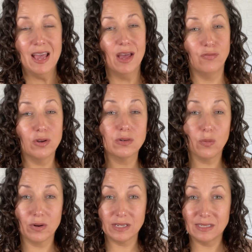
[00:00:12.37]
If you're an
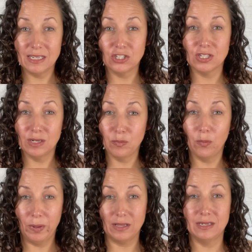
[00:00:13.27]
orientation and
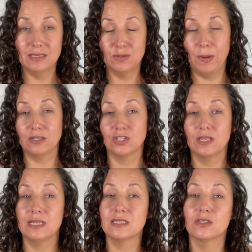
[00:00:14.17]
mobility
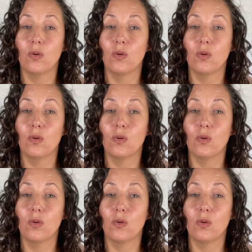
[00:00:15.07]
specialist,